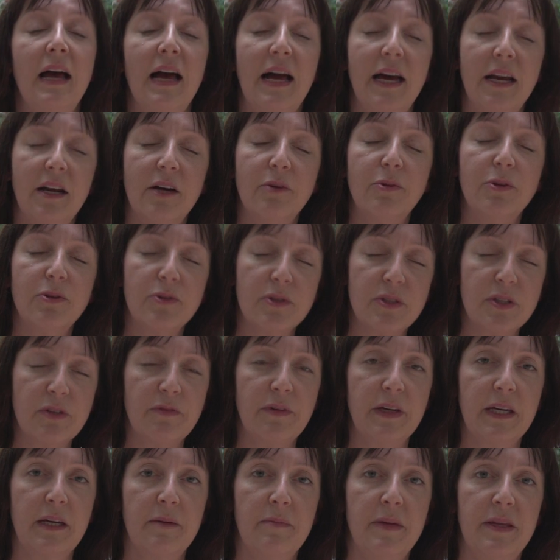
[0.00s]
And I would also
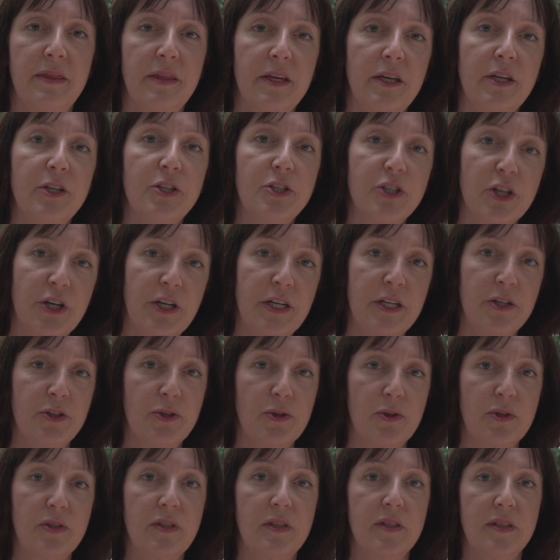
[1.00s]
recommend that you don't
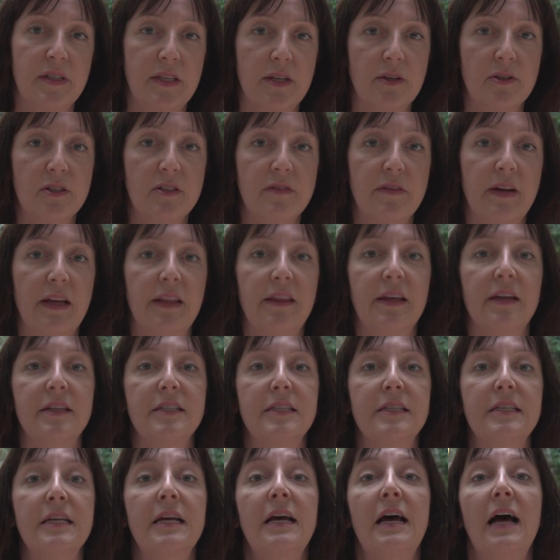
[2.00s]
endorse the skills of
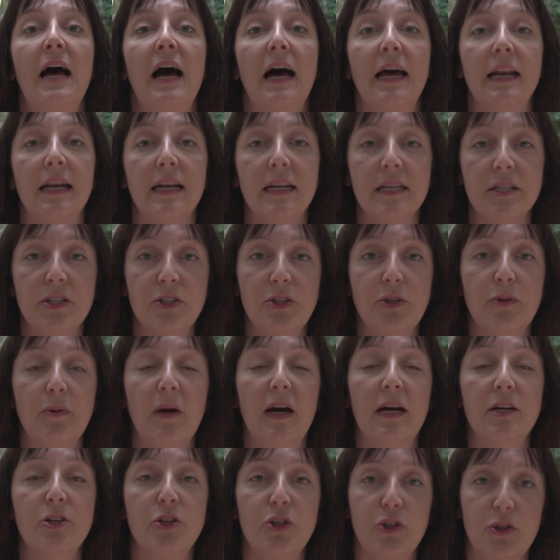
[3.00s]
others unless you
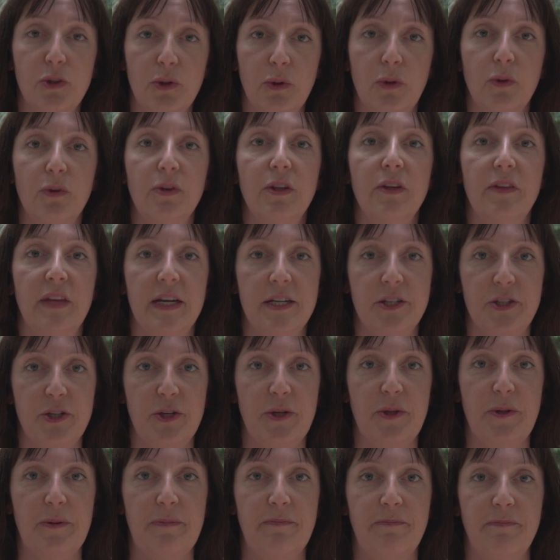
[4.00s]
are sure that they
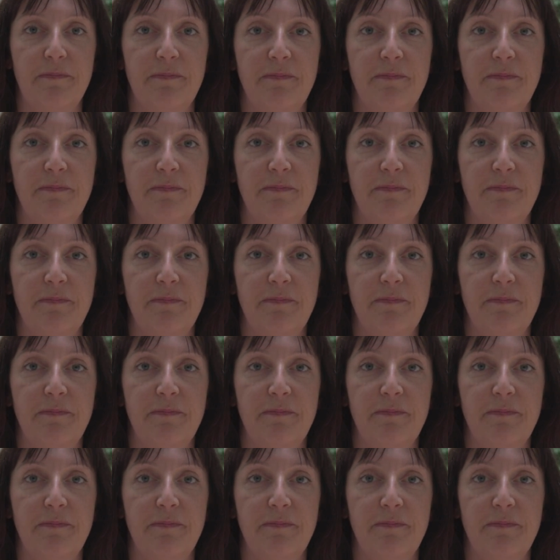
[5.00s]
do them.